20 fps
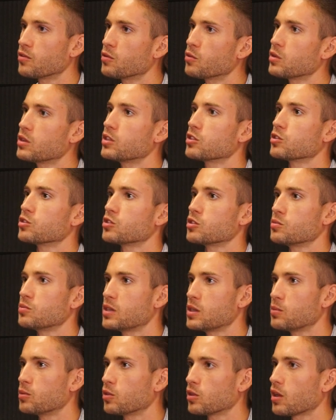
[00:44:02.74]
of research and
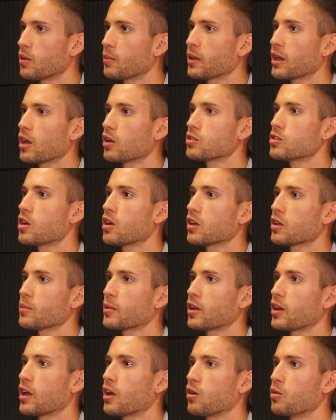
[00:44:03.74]
people coming out talking
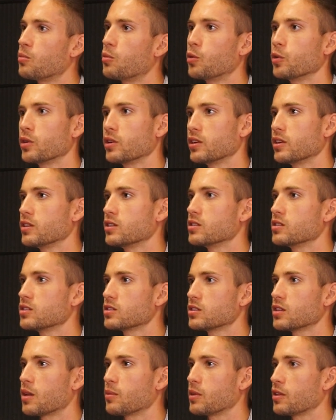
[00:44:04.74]
about how important it
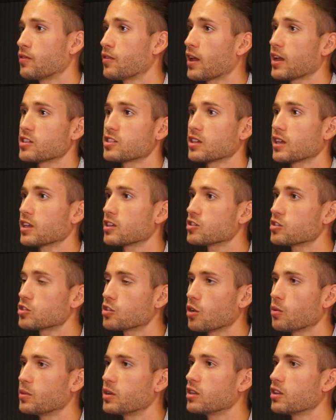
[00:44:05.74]
is. I mean, fasting has
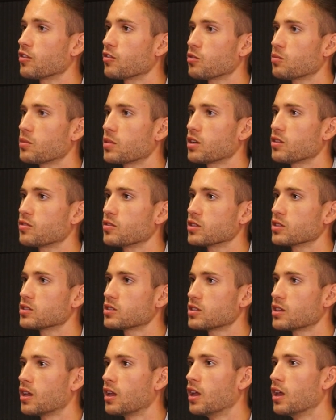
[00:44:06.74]
so many different
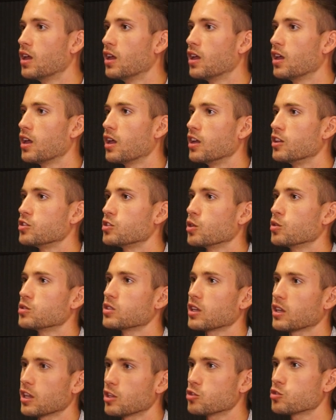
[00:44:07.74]
benefits. Right. And so
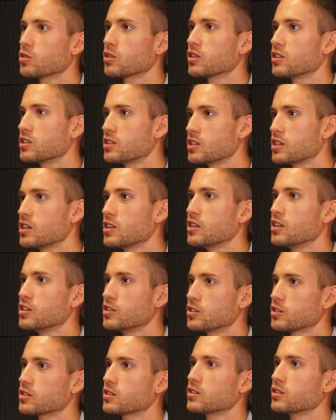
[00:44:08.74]
it's like interesting to see
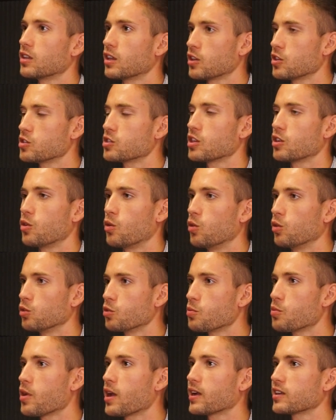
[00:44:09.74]
these, like you said,
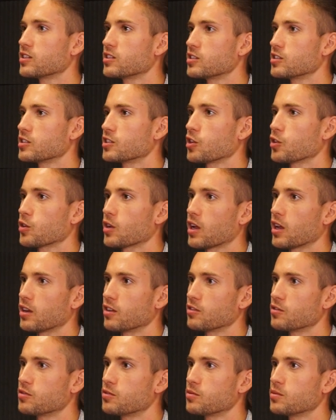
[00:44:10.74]
older practices that are
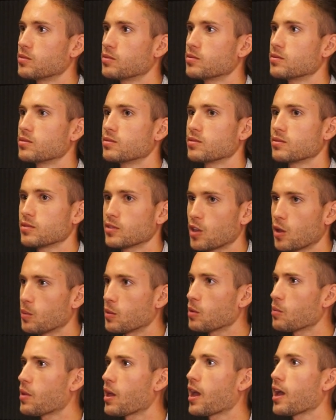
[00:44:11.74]
kind of
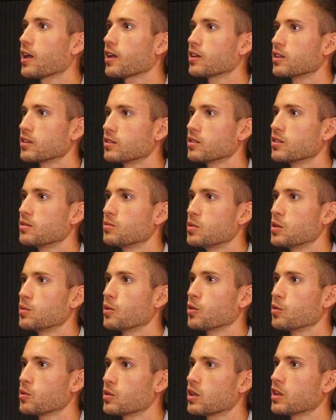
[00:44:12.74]
coming back and
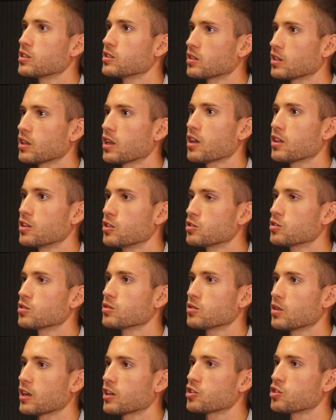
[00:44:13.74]
people are realizing like, yeah, these
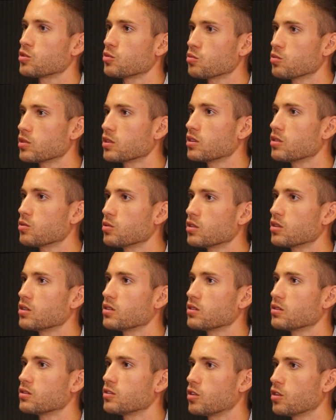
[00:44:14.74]
are actually really,
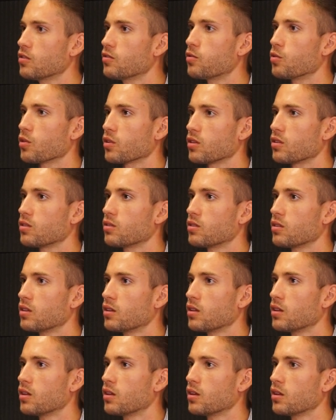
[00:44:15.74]
really good for you.
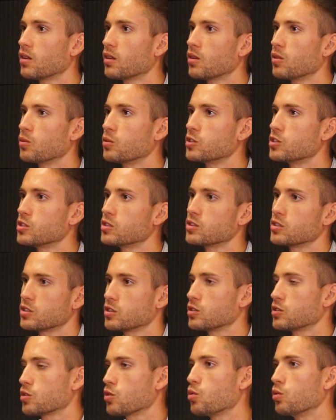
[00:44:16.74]
Yeah. Which
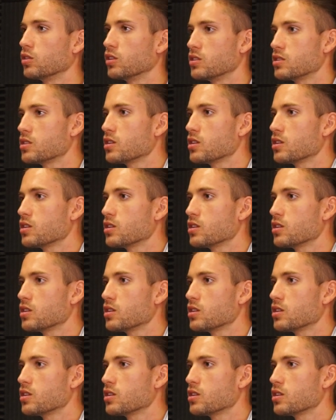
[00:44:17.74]
is, it's cool to